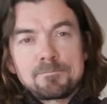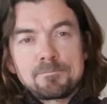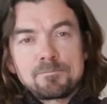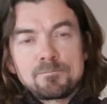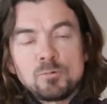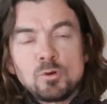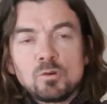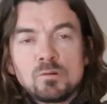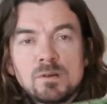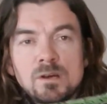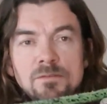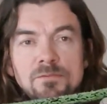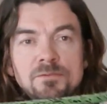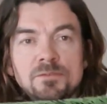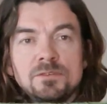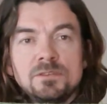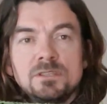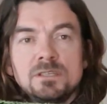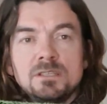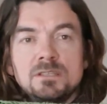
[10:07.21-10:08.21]
more
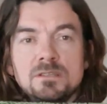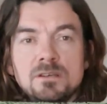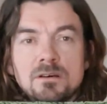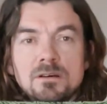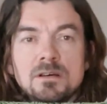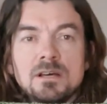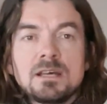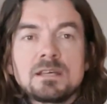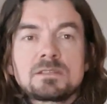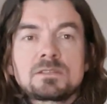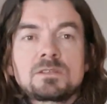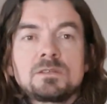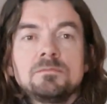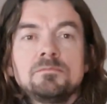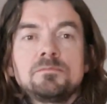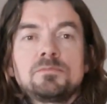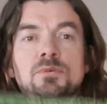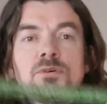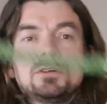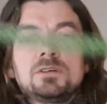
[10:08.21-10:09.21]
often than not, at some
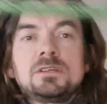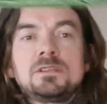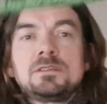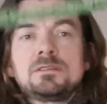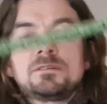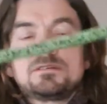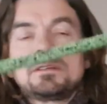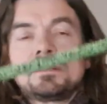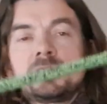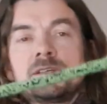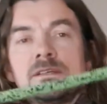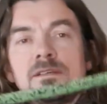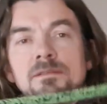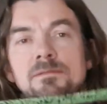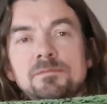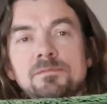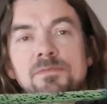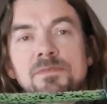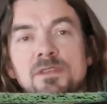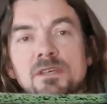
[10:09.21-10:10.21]
point
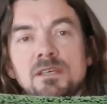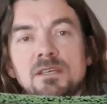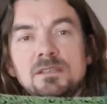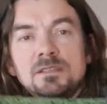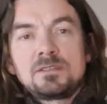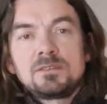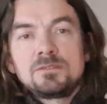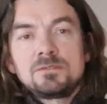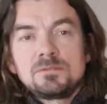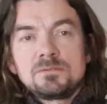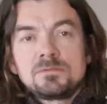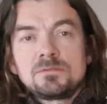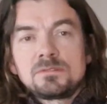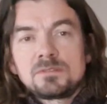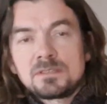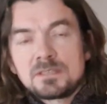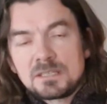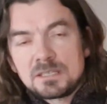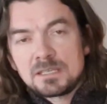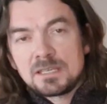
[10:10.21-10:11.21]
they do
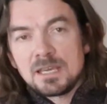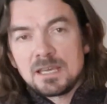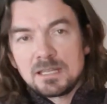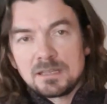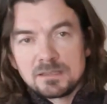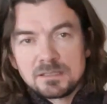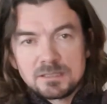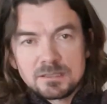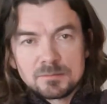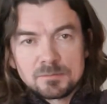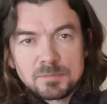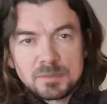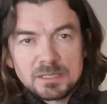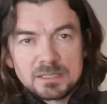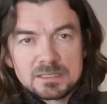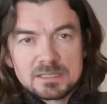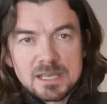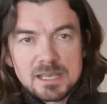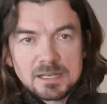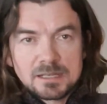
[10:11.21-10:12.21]
get a little bit
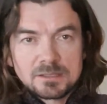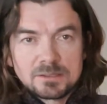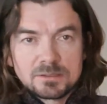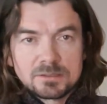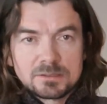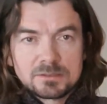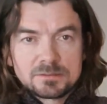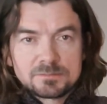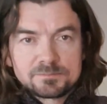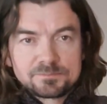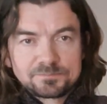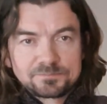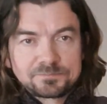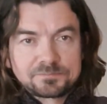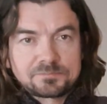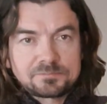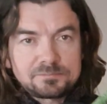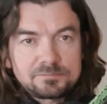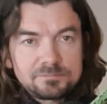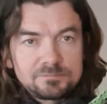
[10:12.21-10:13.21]
tangled,
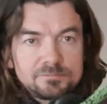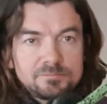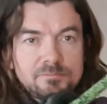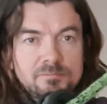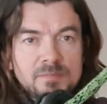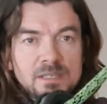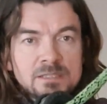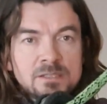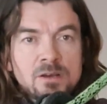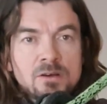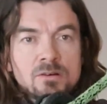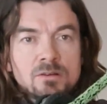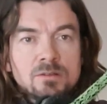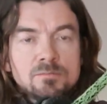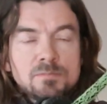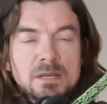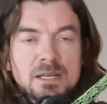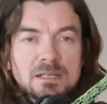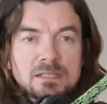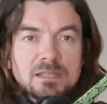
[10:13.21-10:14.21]
the whole
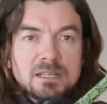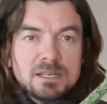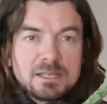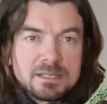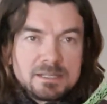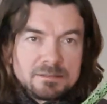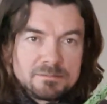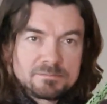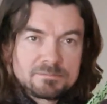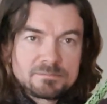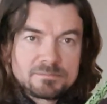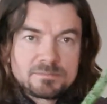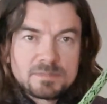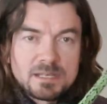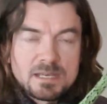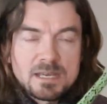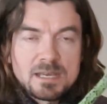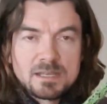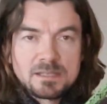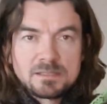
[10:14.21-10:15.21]
back line
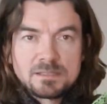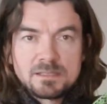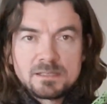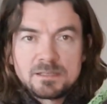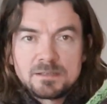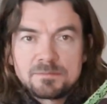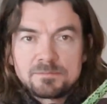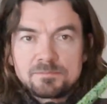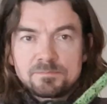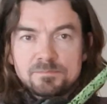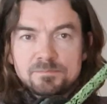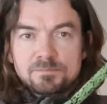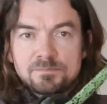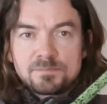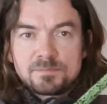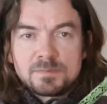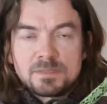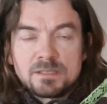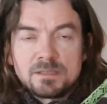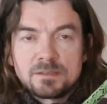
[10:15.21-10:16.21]
and the
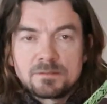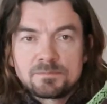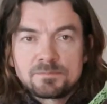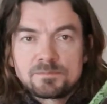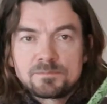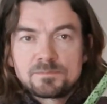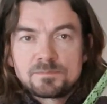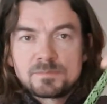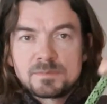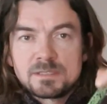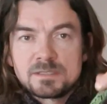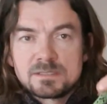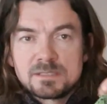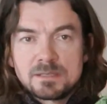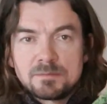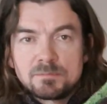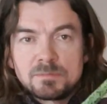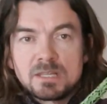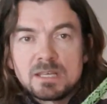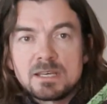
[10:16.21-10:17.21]

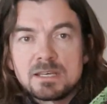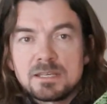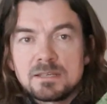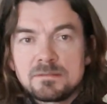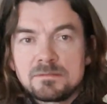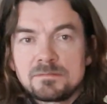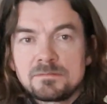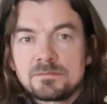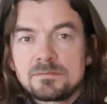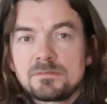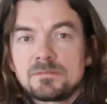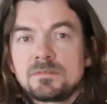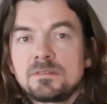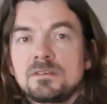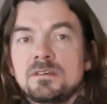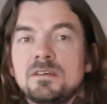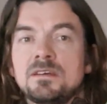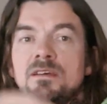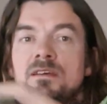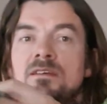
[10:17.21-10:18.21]
zip line,
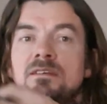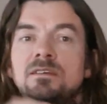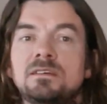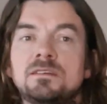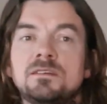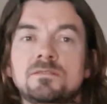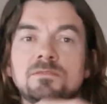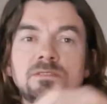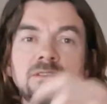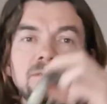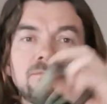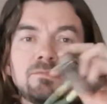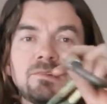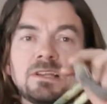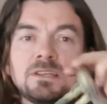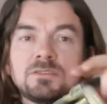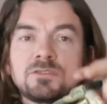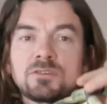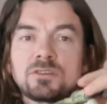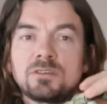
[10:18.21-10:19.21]
you know, and the
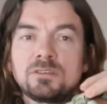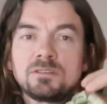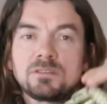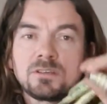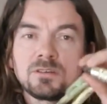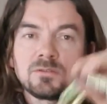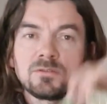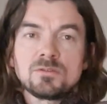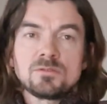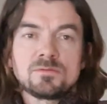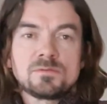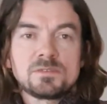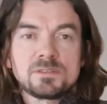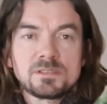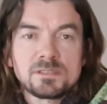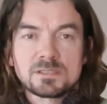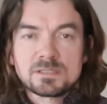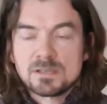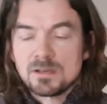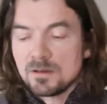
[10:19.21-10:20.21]
branch can go over
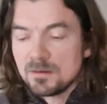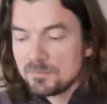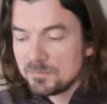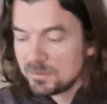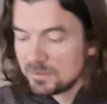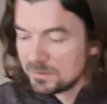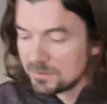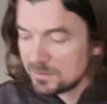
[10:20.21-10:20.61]
the top.